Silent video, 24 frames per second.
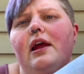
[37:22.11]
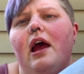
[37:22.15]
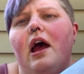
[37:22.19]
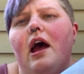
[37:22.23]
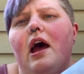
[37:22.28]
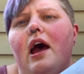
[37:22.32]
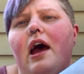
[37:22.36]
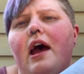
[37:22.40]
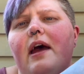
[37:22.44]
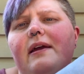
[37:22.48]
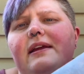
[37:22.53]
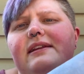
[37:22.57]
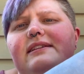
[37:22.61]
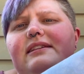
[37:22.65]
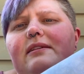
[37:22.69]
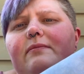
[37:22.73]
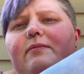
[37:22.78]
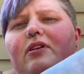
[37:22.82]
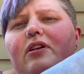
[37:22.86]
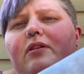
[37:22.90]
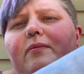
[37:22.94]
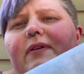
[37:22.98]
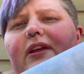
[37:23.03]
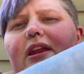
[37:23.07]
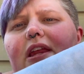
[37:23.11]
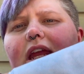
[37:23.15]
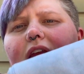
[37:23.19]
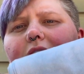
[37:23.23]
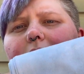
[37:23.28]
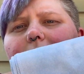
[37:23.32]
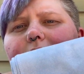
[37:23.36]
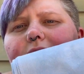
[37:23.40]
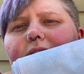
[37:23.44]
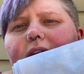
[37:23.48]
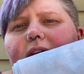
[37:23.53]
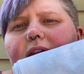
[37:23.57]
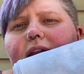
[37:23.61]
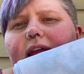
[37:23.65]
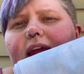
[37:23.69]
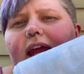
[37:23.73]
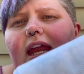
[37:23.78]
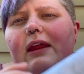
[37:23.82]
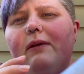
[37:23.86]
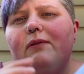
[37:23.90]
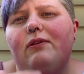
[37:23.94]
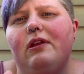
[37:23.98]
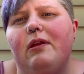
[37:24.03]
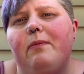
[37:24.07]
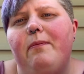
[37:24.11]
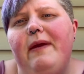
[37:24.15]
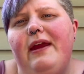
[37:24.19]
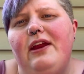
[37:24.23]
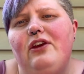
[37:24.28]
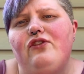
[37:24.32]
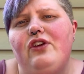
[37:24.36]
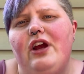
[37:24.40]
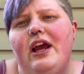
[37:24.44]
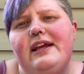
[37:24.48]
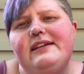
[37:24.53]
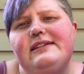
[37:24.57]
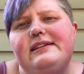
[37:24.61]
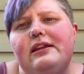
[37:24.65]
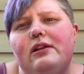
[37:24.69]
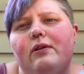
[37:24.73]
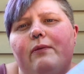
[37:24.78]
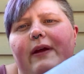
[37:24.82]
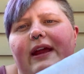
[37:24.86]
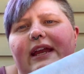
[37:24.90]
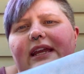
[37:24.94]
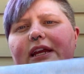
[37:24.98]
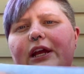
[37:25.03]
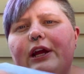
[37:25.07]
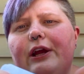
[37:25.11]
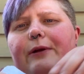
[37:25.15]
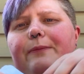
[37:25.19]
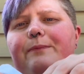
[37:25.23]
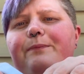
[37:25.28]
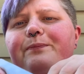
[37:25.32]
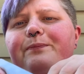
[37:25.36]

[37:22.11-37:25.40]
It's the Mirabilia with the lady with a big dress and the reindeer.